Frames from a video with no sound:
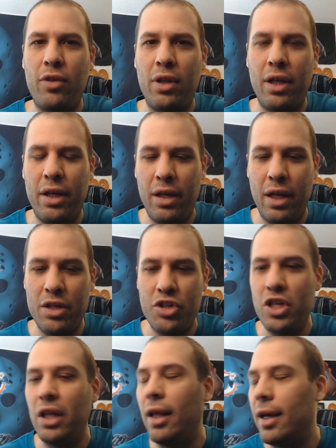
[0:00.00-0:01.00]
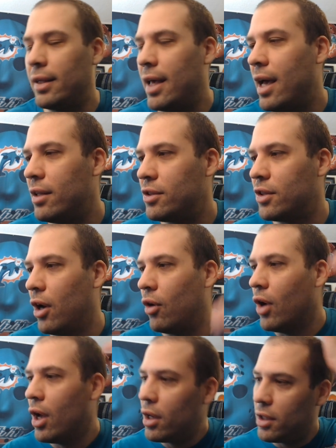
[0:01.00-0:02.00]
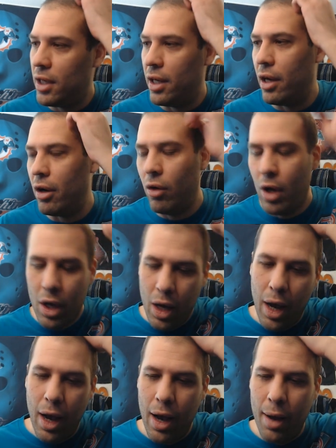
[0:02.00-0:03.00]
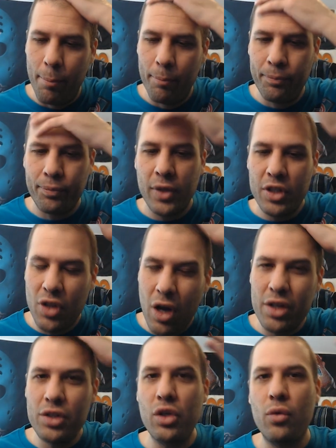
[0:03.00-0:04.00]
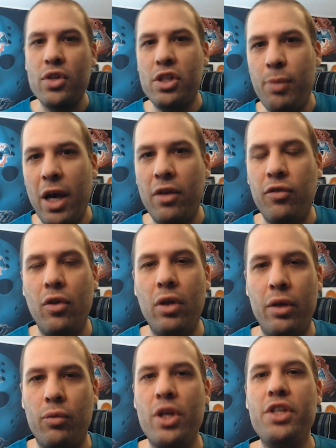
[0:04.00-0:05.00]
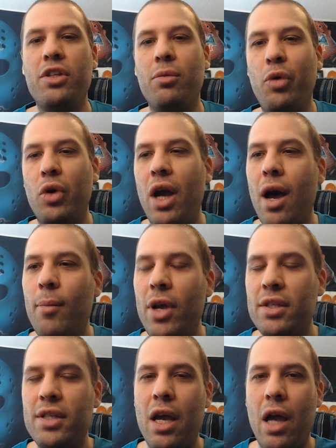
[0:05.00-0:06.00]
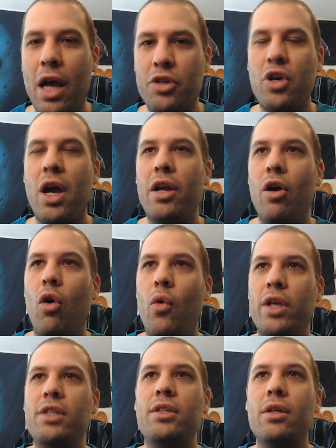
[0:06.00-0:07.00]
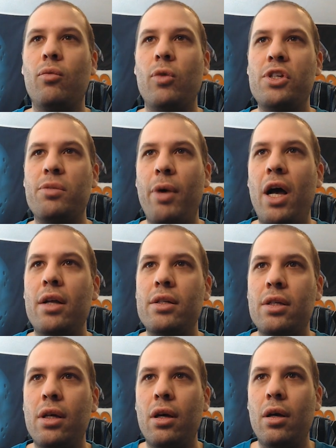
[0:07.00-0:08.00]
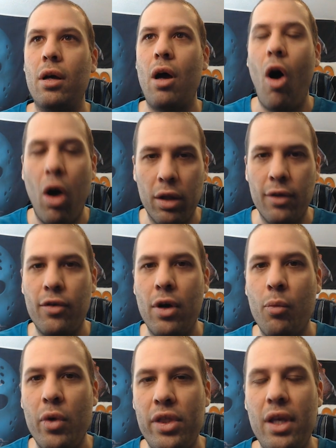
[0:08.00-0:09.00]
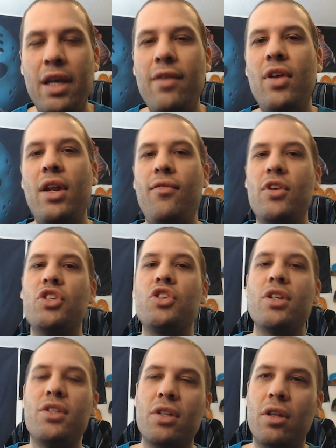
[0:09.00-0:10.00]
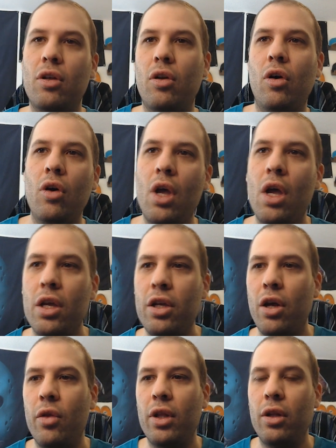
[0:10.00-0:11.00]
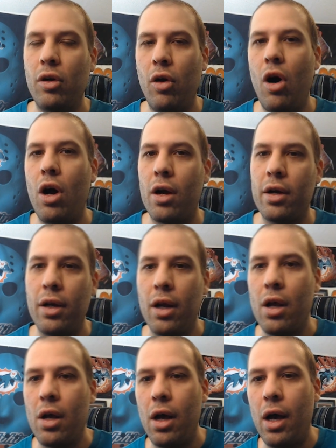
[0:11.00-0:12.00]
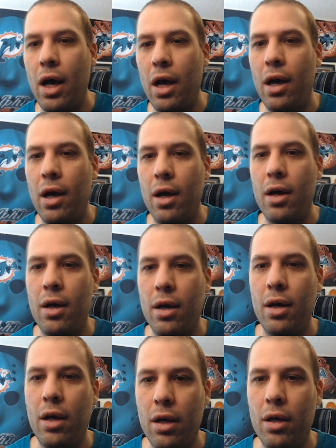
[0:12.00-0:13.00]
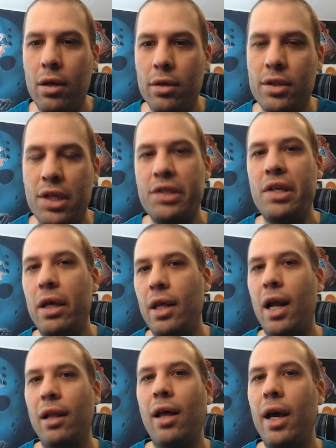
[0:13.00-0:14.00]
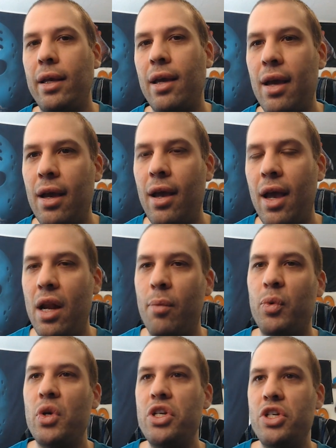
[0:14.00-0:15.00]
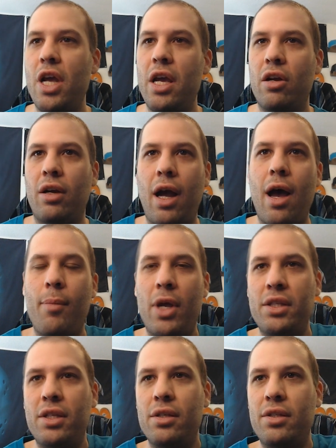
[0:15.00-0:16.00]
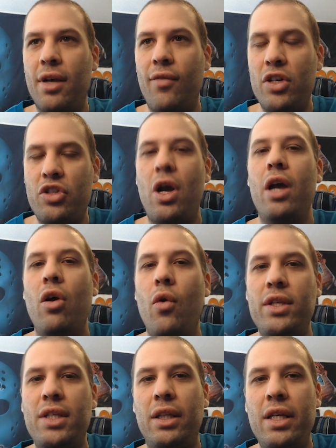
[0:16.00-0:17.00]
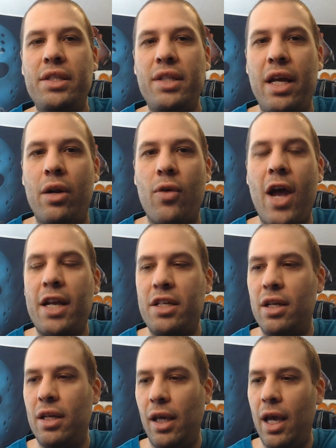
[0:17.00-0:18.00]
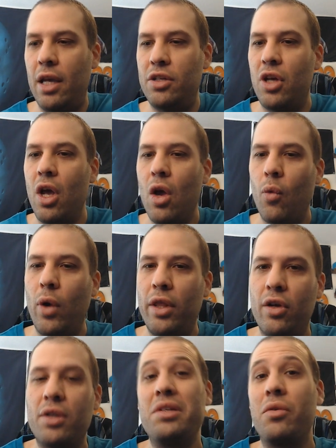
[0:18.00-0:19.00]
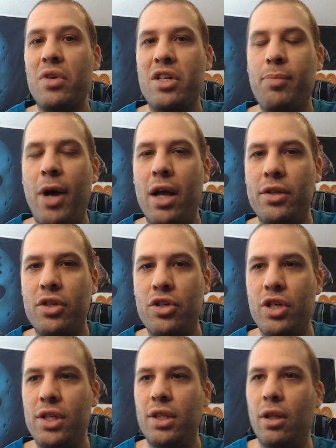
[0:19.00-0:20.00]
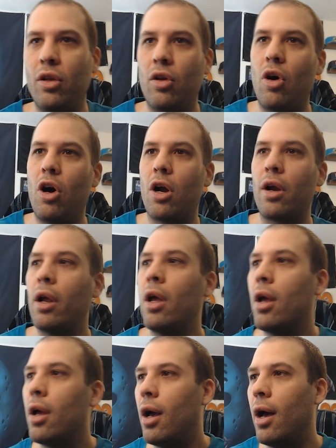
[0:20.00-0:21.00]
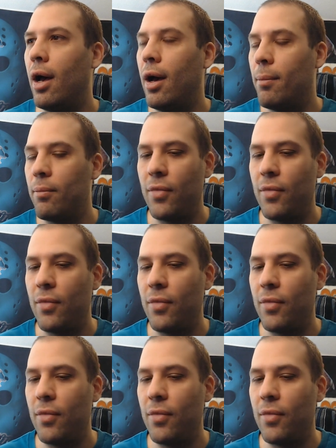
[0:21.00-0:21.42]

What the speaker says: and shit like that. So, you know, as long as they're respectful and reasonable comments, I try and always respond to all of them with, even if it's just a little, you know, the little heart to say that I like it and appreciate your comments and stuff. I try and always at least interact and engage, whether it's a response or just the little heart the